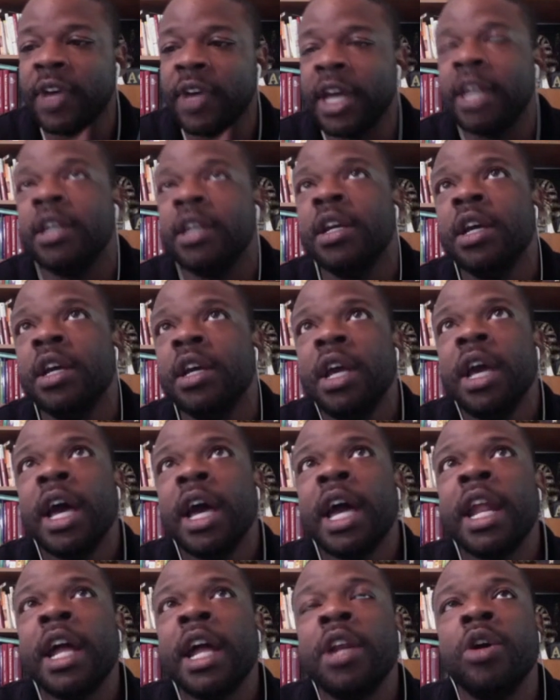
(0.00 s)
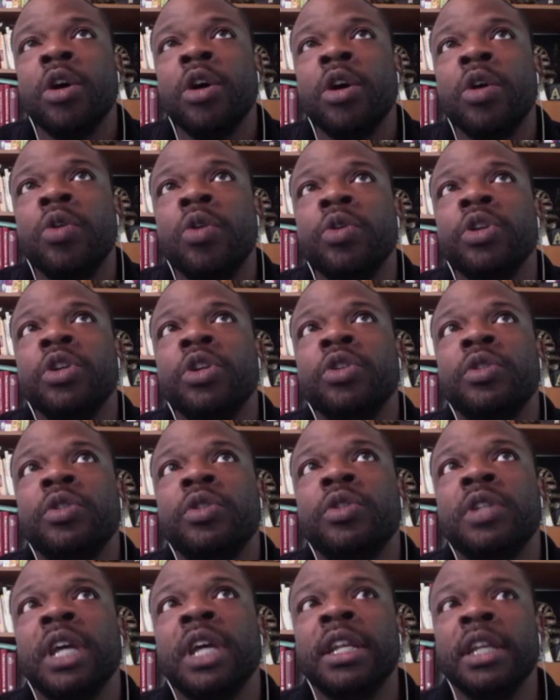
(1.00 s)
and I know you,
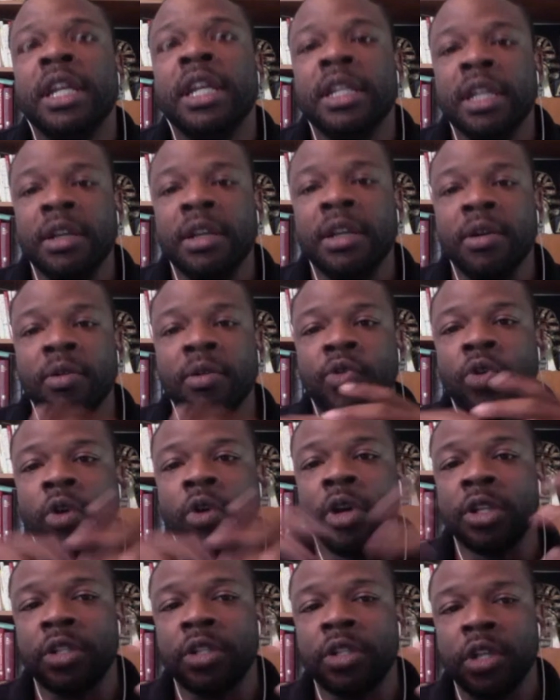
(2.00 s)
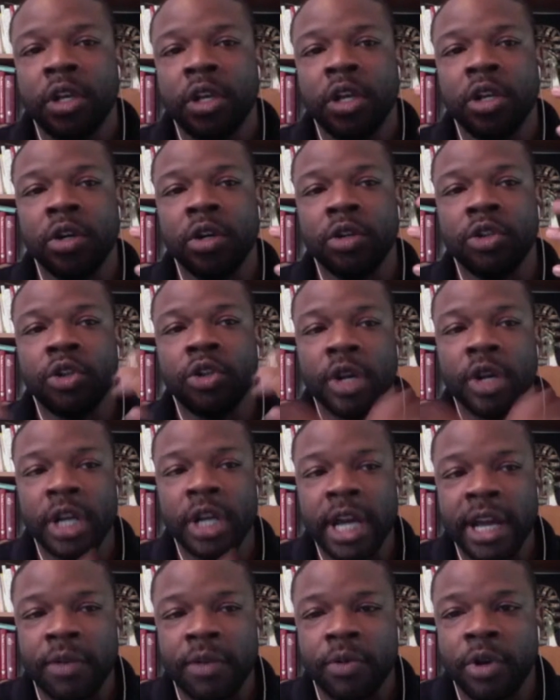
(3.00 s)
and of course, Jordan
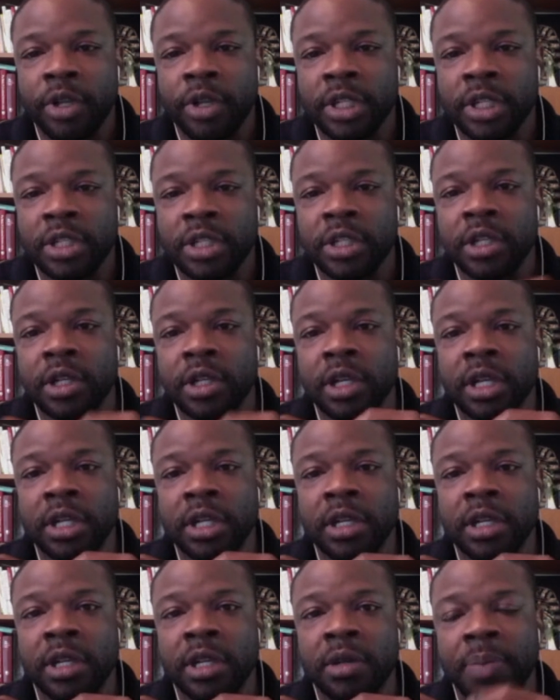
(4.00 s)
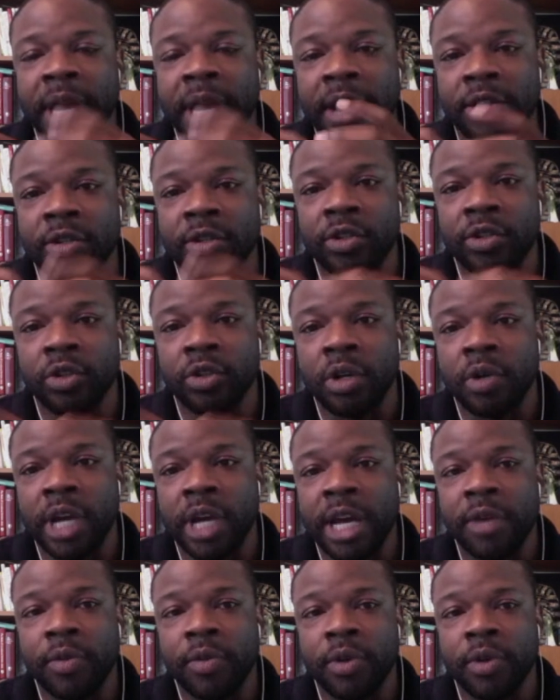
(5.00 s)
Edwards is the parents of Jordan
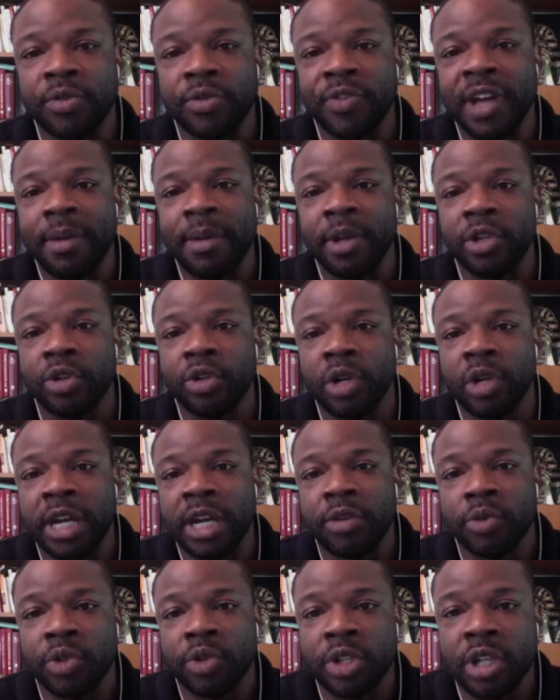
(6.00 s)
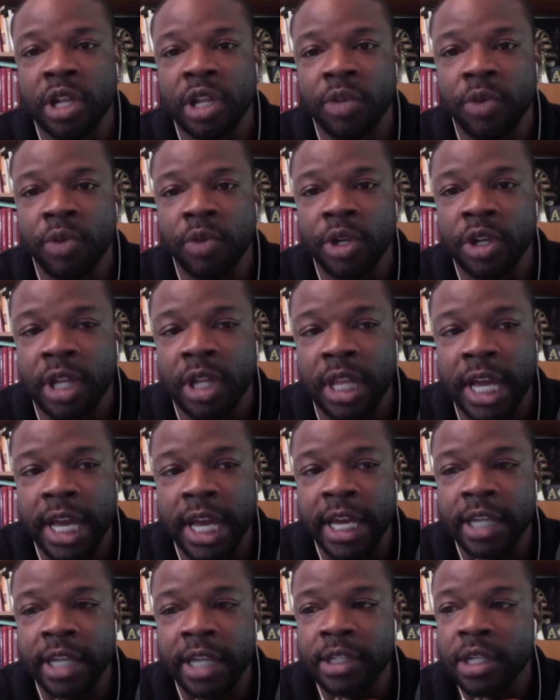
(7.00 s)
Edwards, the family of Jordan Edwards, another one of your
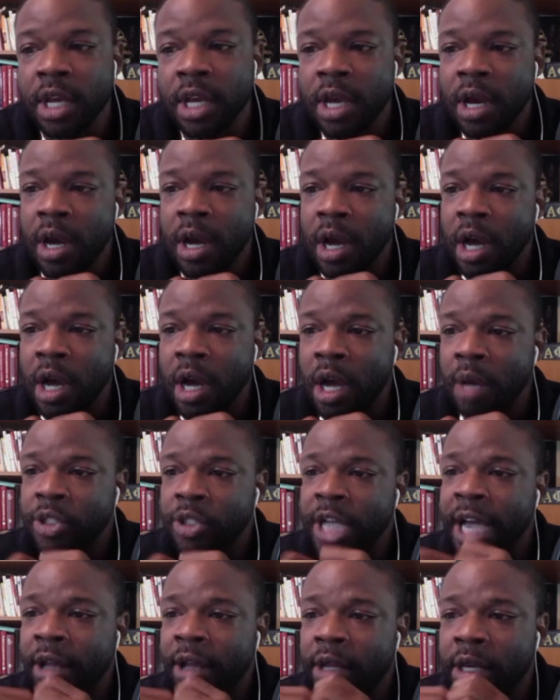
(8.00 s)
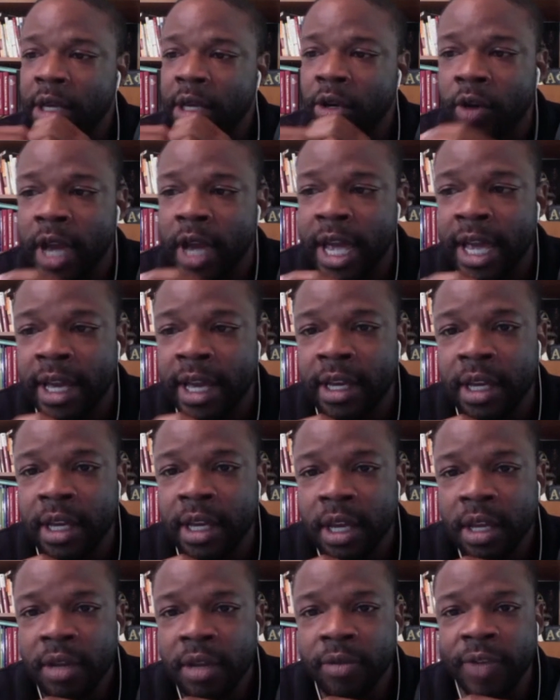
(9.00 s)
clients. Jacqueline Craig,
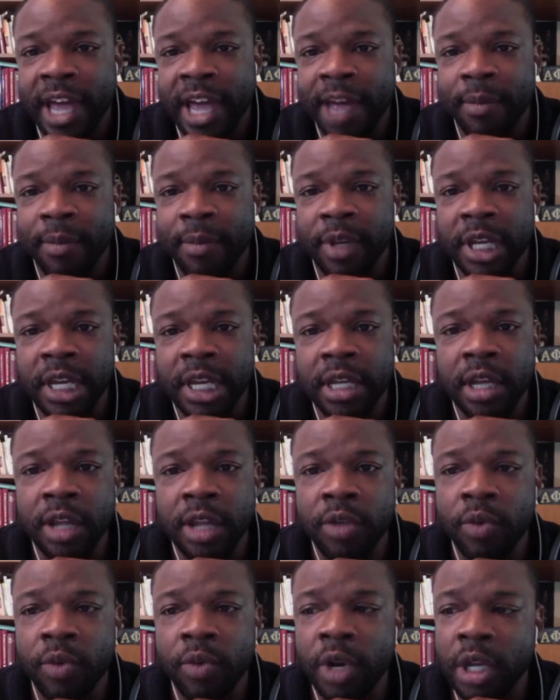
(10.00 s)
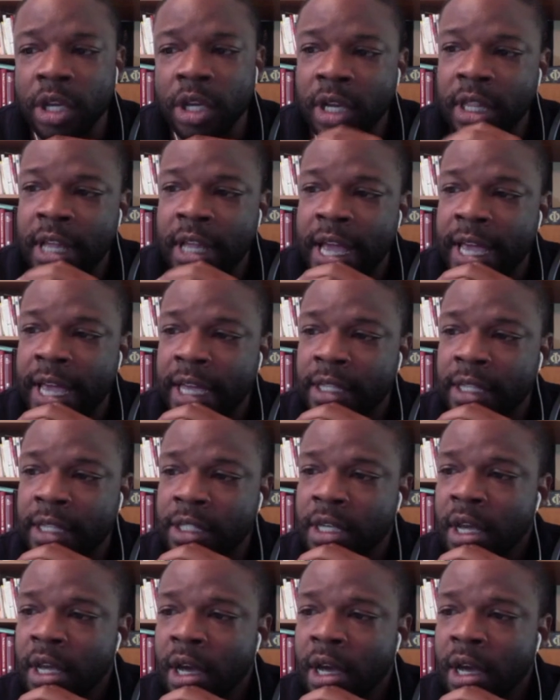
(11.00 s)
the family, another one of your clients.